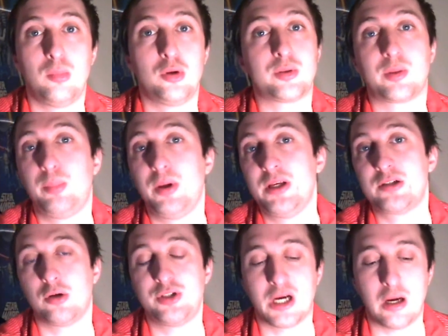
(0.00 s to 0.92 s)
But please
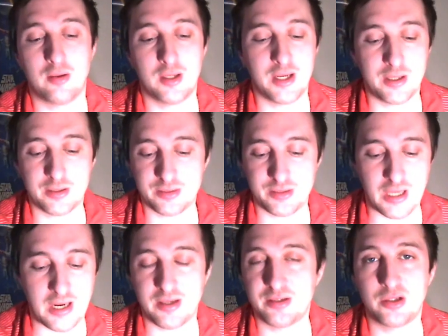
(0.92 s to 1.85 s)
go check out the links.
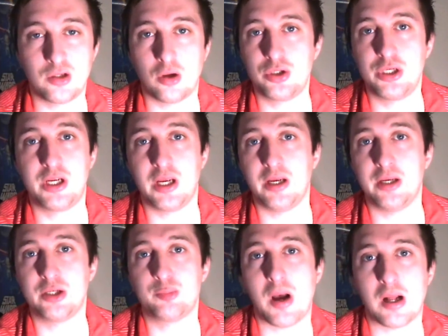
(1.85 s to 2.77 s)
Yeah, it's a dodgy
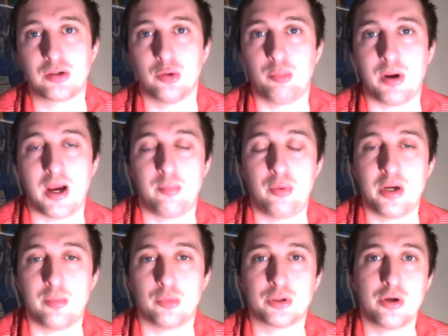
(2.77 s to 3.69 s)
case backed up by
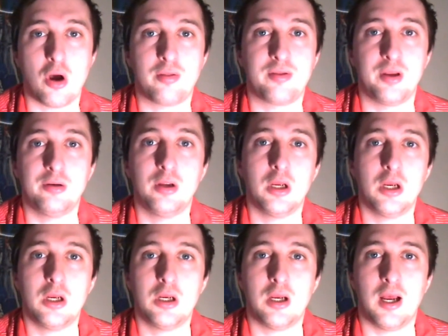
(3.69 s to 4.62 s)
pretty much nothing.
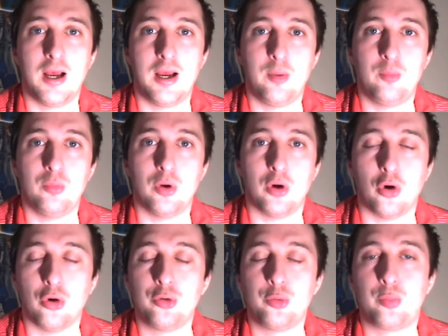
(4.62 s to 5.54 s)

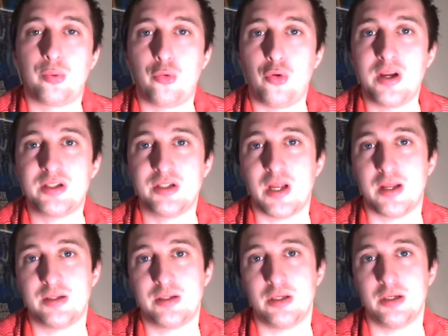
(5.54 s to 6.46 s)

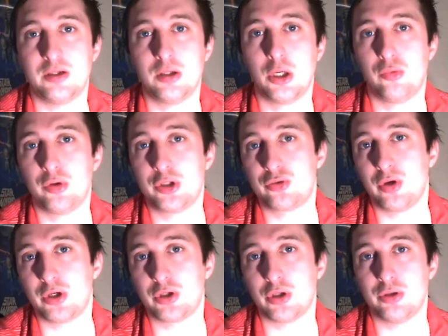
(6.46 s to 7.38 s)
Unprecedented
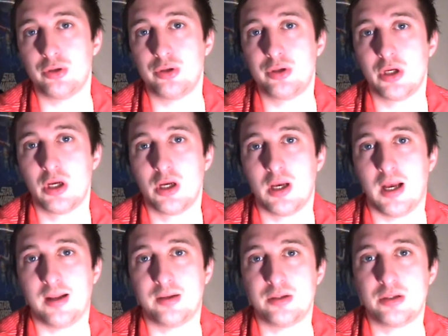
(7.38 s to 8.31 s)
restrictions
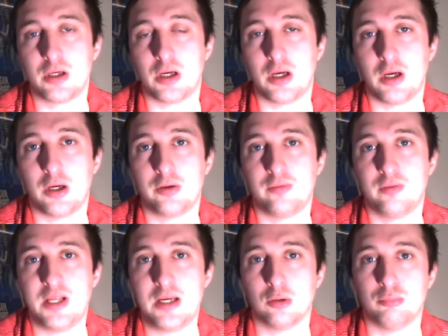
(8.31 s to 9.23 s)
and
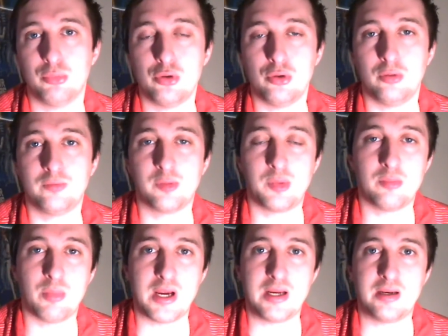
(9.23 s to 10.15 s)
legal moves have
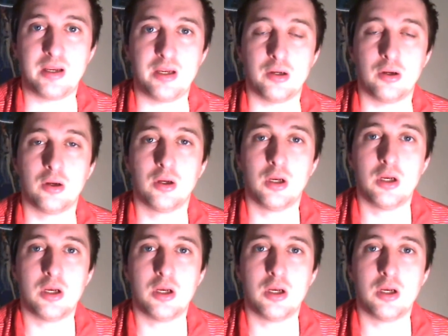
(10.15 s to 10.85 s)
been made here.